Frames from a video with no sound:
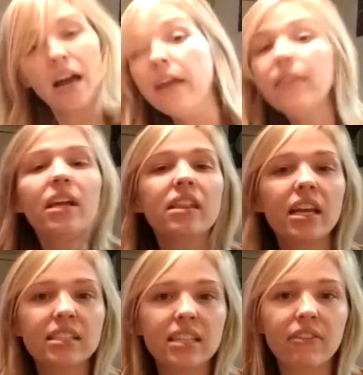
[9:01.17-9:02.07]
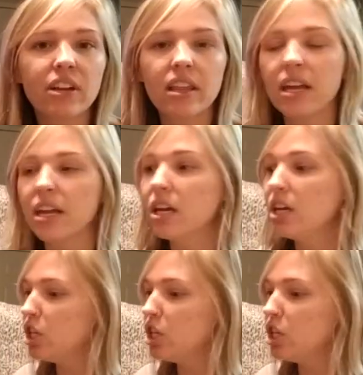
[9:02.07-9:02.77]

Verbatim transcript: I think that is everything.